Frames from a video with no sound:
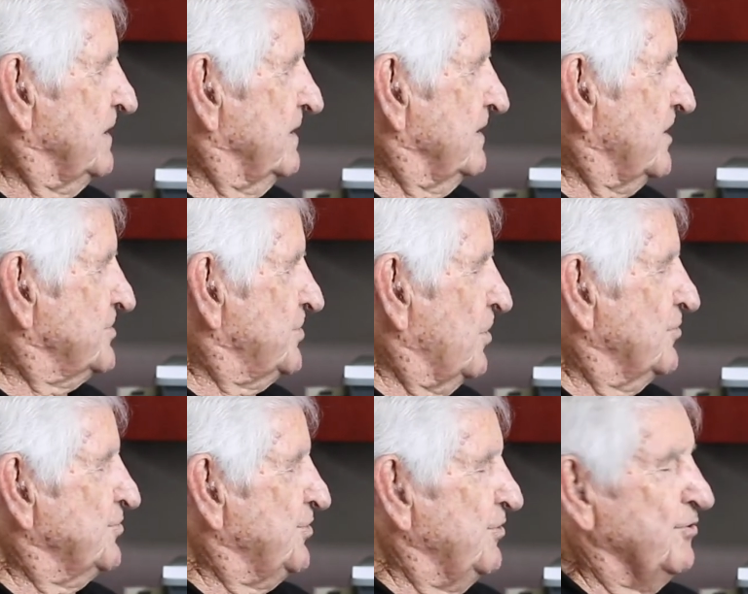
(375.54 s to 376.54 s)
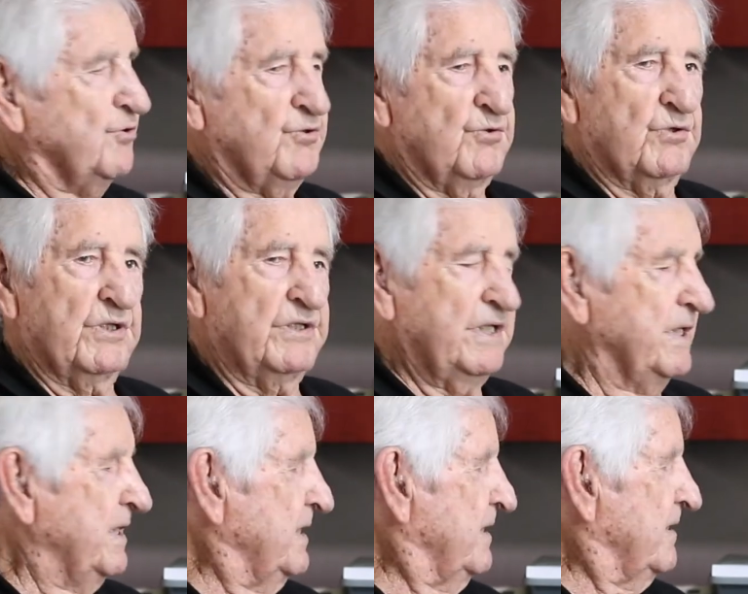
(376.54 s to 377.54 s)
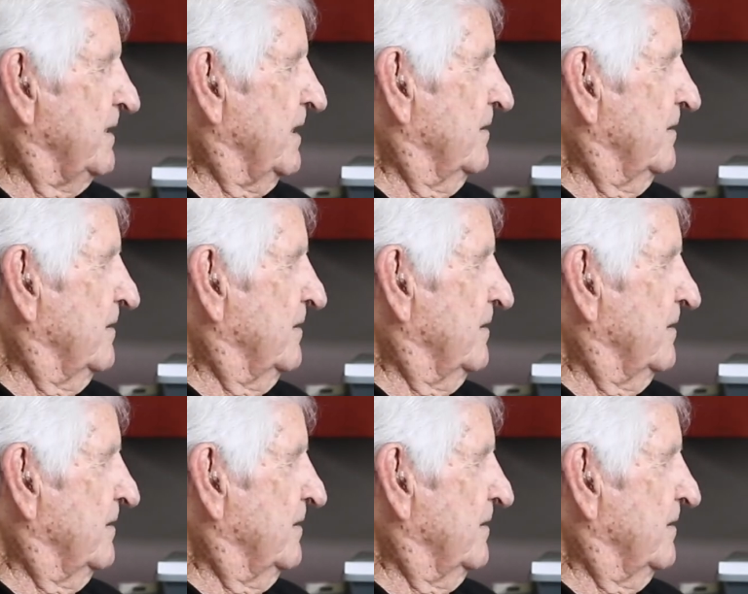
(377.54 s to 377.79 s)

this shows you the